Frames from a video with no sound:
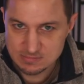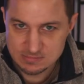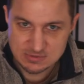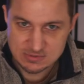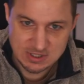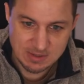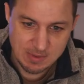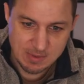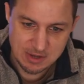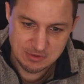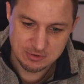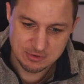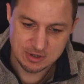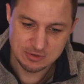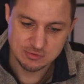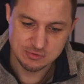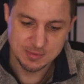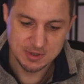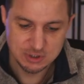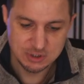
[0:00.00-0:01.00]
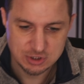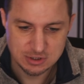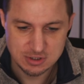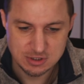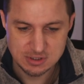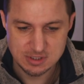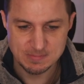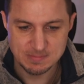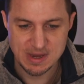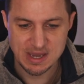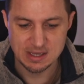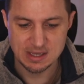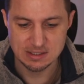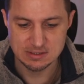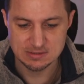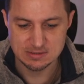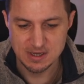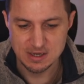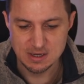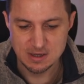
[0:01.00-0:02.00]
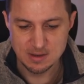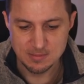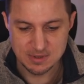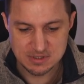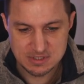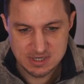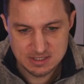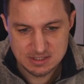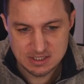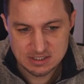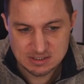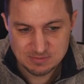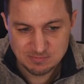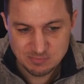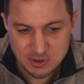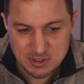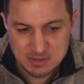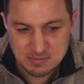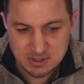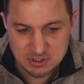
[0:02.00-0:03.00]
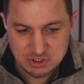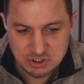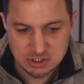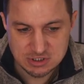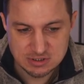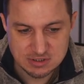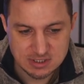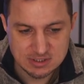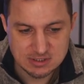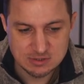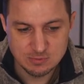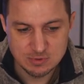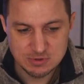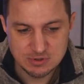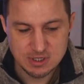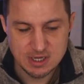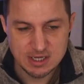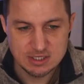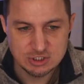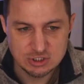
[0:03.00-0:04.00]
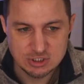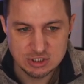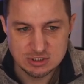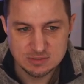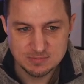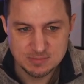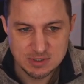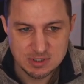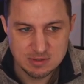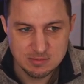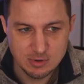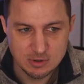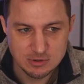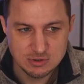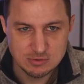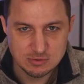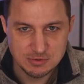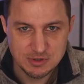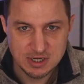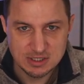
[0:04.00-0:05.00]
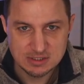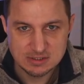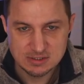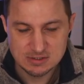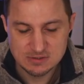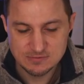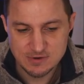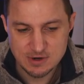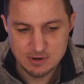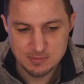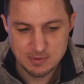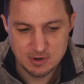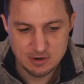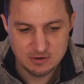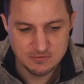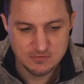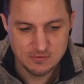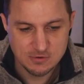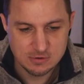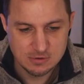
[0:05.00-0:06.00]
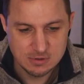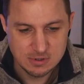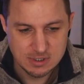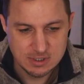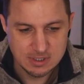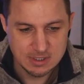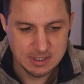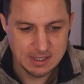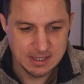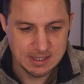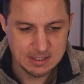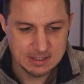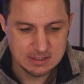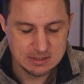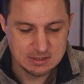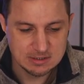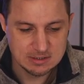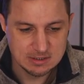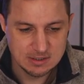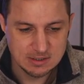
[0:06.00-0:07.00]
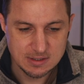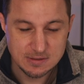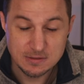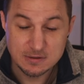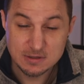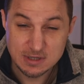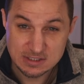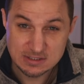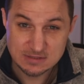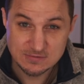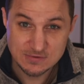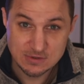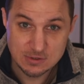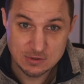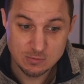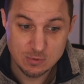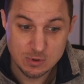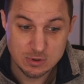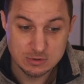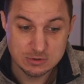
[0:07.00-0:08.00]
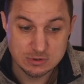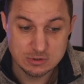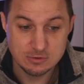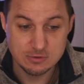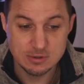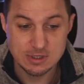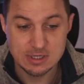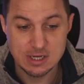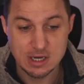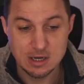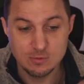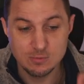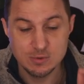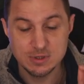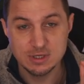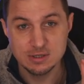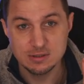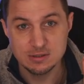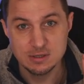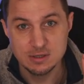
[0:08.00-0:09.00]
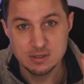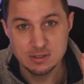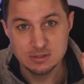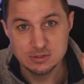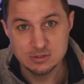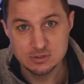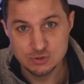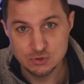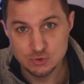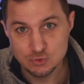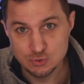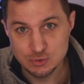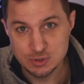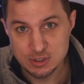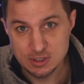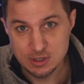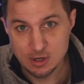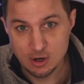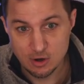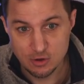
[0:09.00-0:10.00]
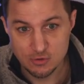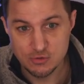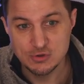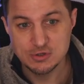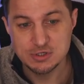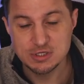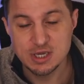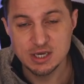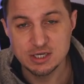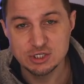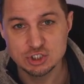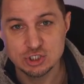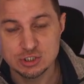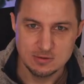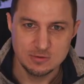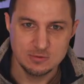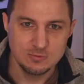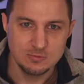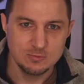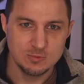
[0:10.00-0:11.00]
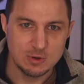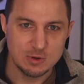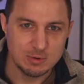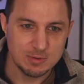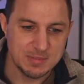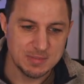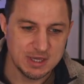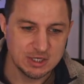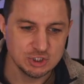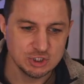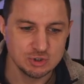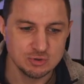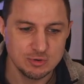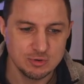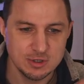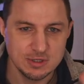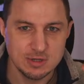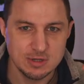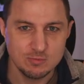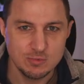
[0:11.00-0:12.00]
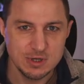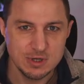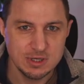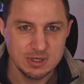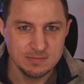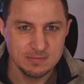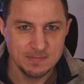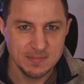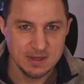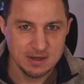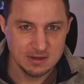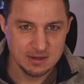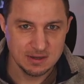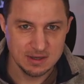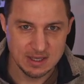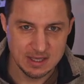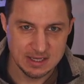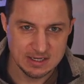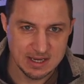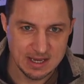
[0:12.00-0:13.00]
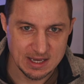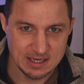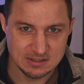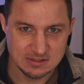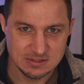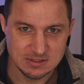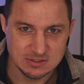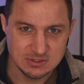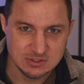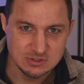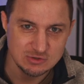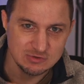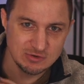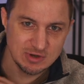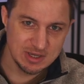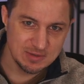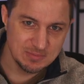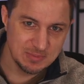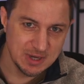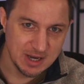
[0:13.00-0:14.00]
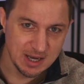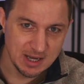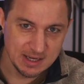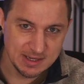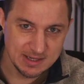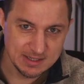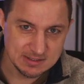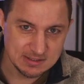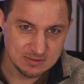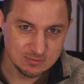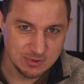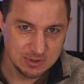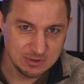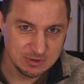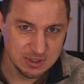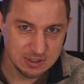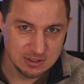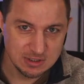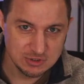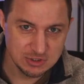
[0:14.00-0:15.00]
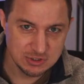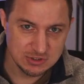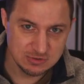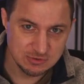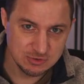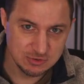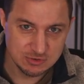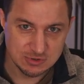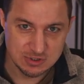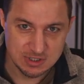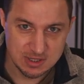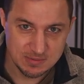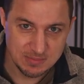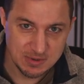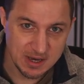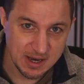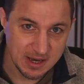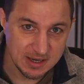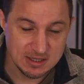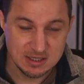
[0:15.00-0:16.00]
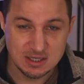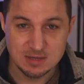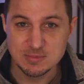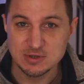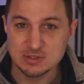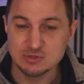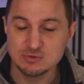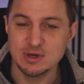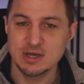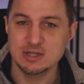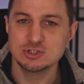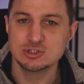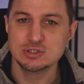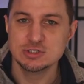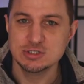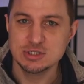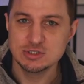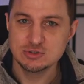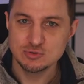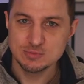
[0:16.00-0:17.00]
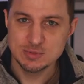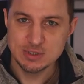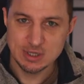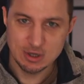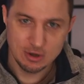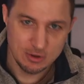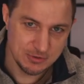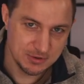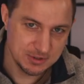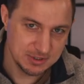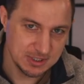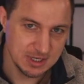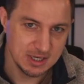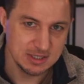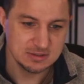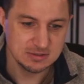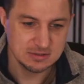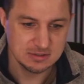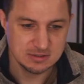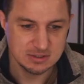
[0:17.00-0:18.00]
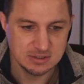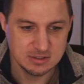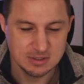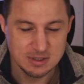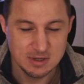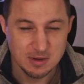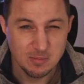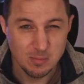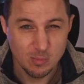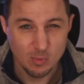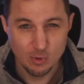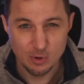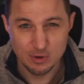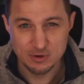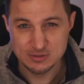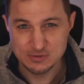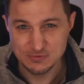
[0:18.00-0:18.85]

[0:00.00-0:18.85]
some other automation in the backend. But yeah, that's pretty much it. That's what the HTTP module does. It's very powerful. And in the next video, we're going to look at how we can do the authentication where we make sure that we get access to APIs where you cannot just use an API key, but you actually need to be authenticated in a more